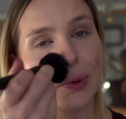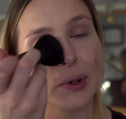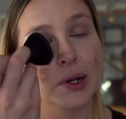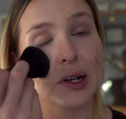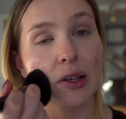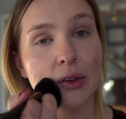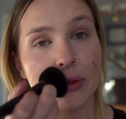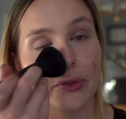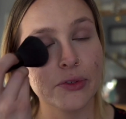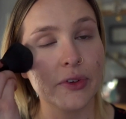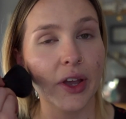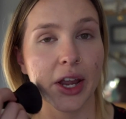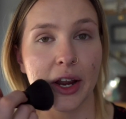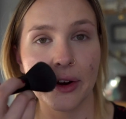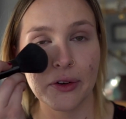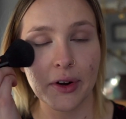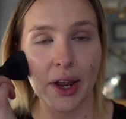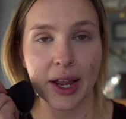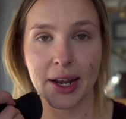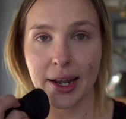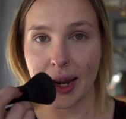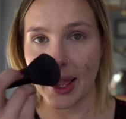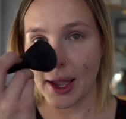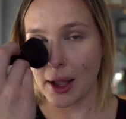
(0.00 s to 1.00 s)
pretty fair
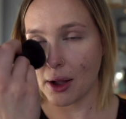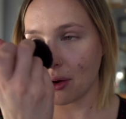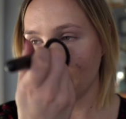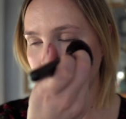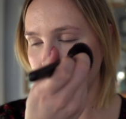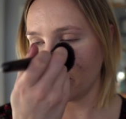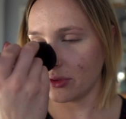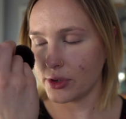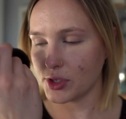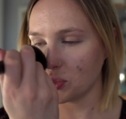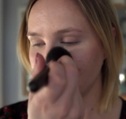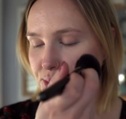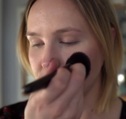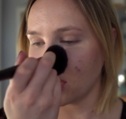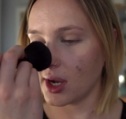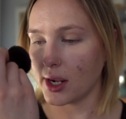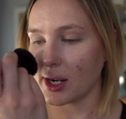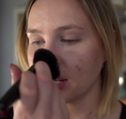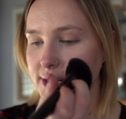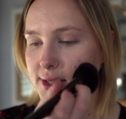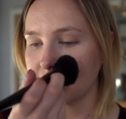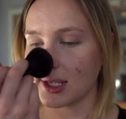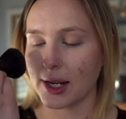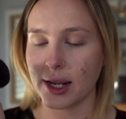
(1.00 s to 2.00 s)
right now, and those
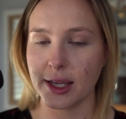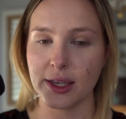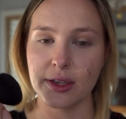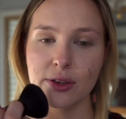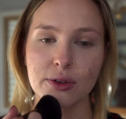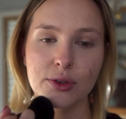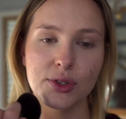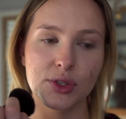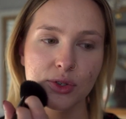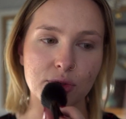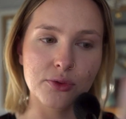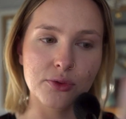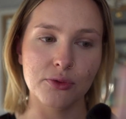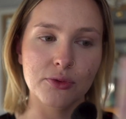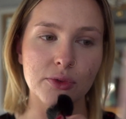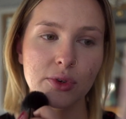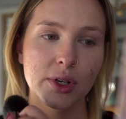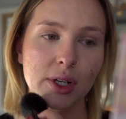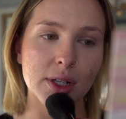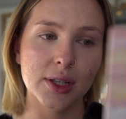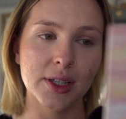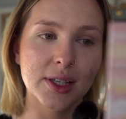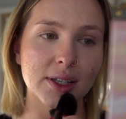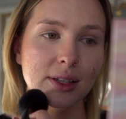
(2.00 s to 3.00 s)
products that I used
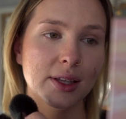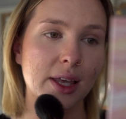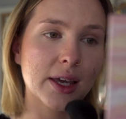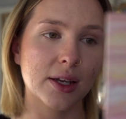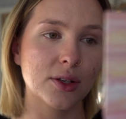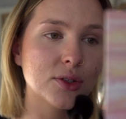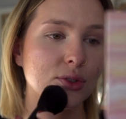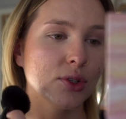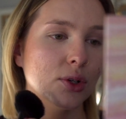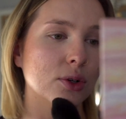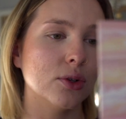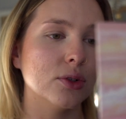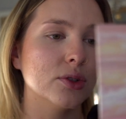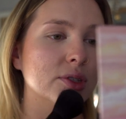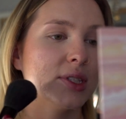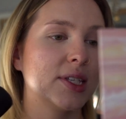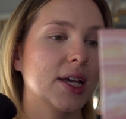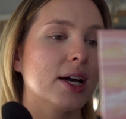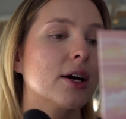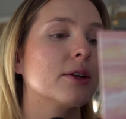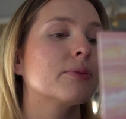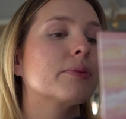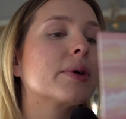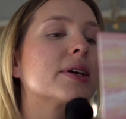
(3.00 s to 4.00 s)
really like dulled
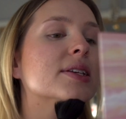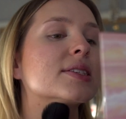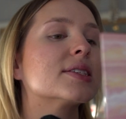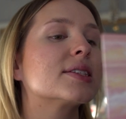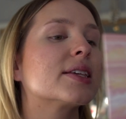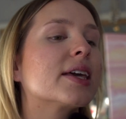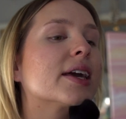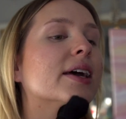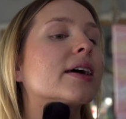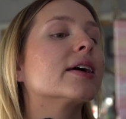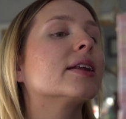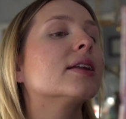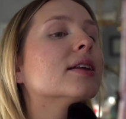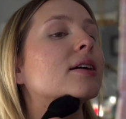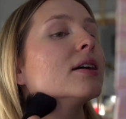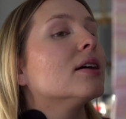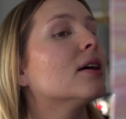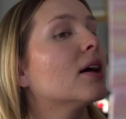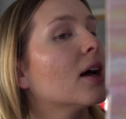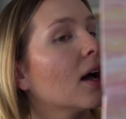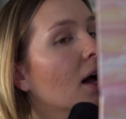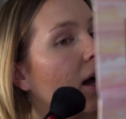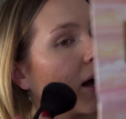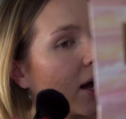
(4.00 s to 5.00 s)
down my skin.
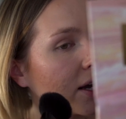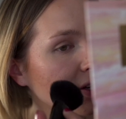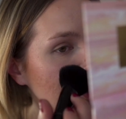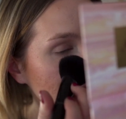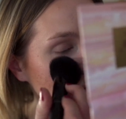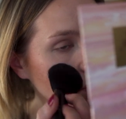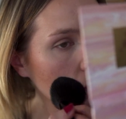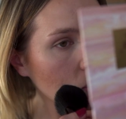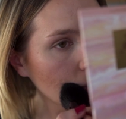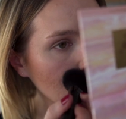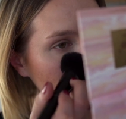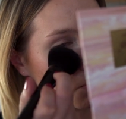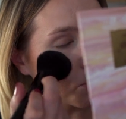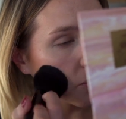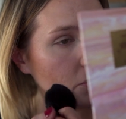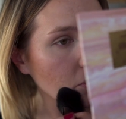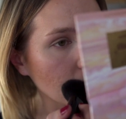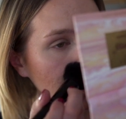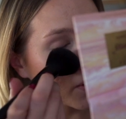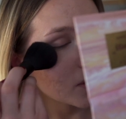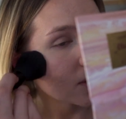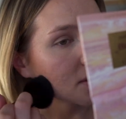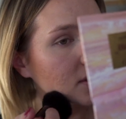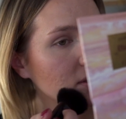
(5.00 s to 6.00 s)
I just want to
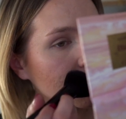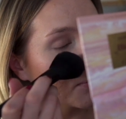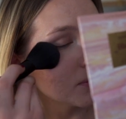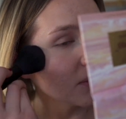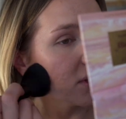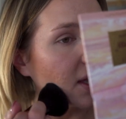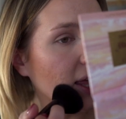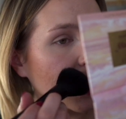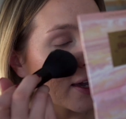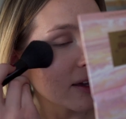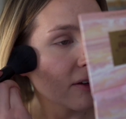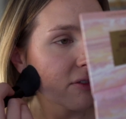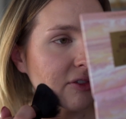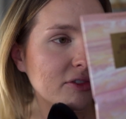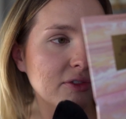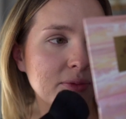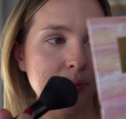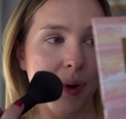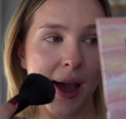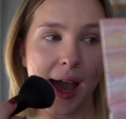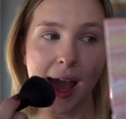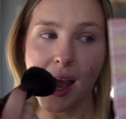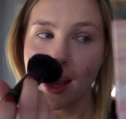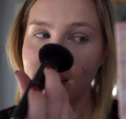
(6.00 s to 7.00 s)
bring some life
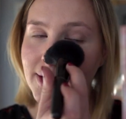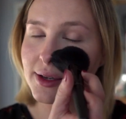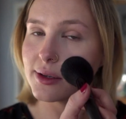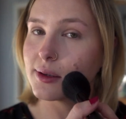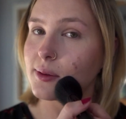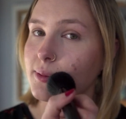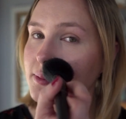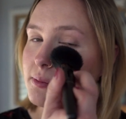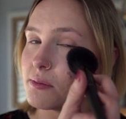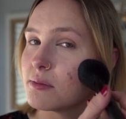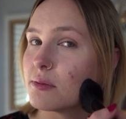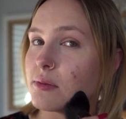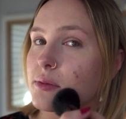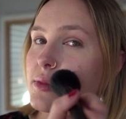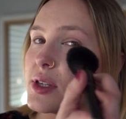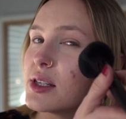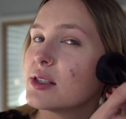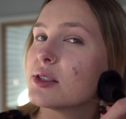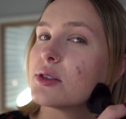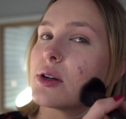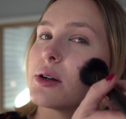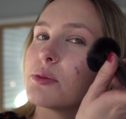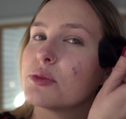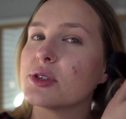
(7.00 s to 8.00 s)
back,
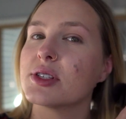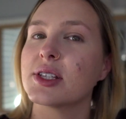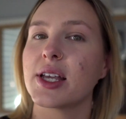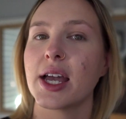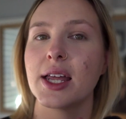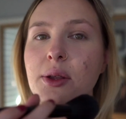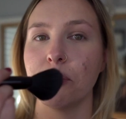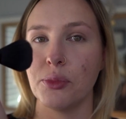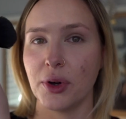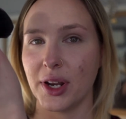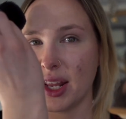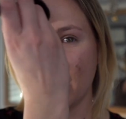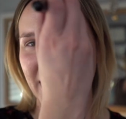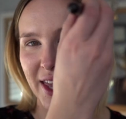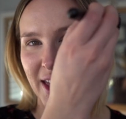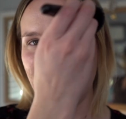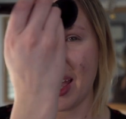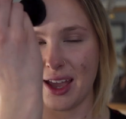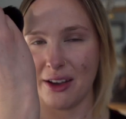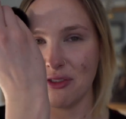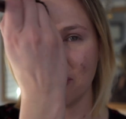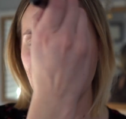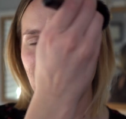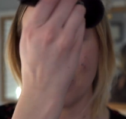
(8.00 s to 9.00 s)
and so I'm just kind of putting it
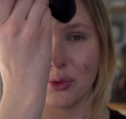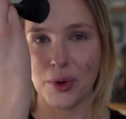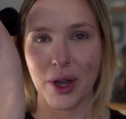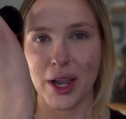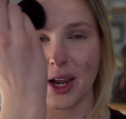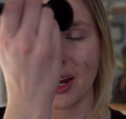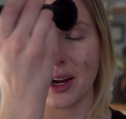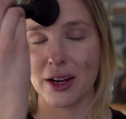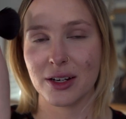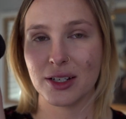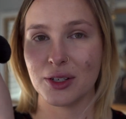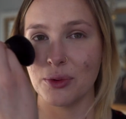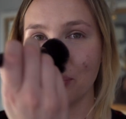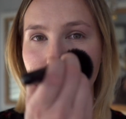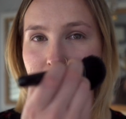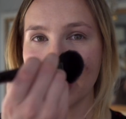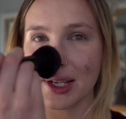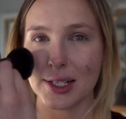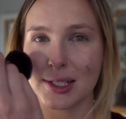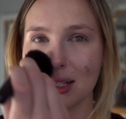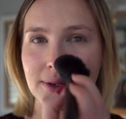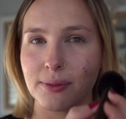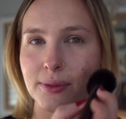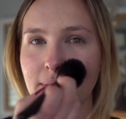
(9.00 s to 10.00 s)
everywhere to
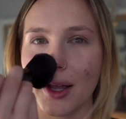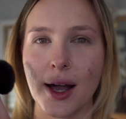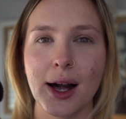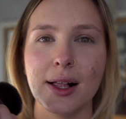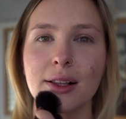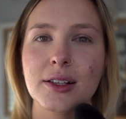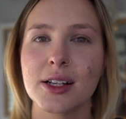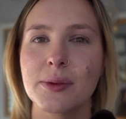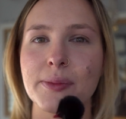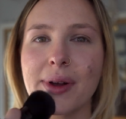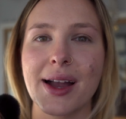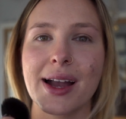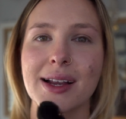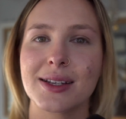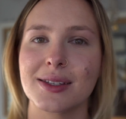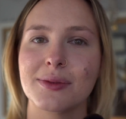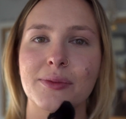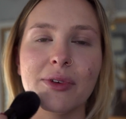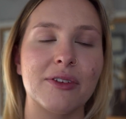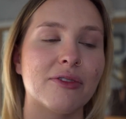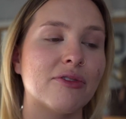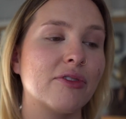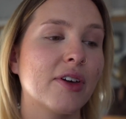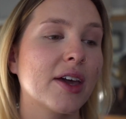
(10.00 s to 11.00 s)
bring some color back to
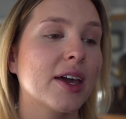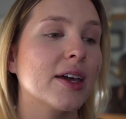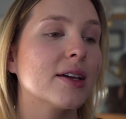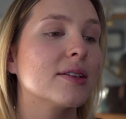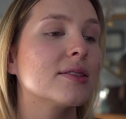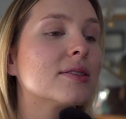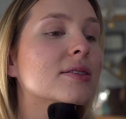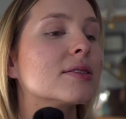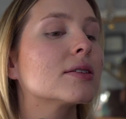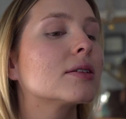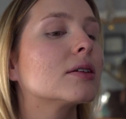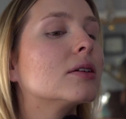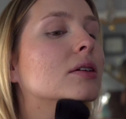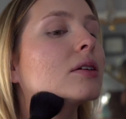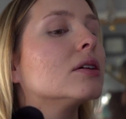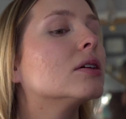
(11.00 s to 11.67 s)
my face,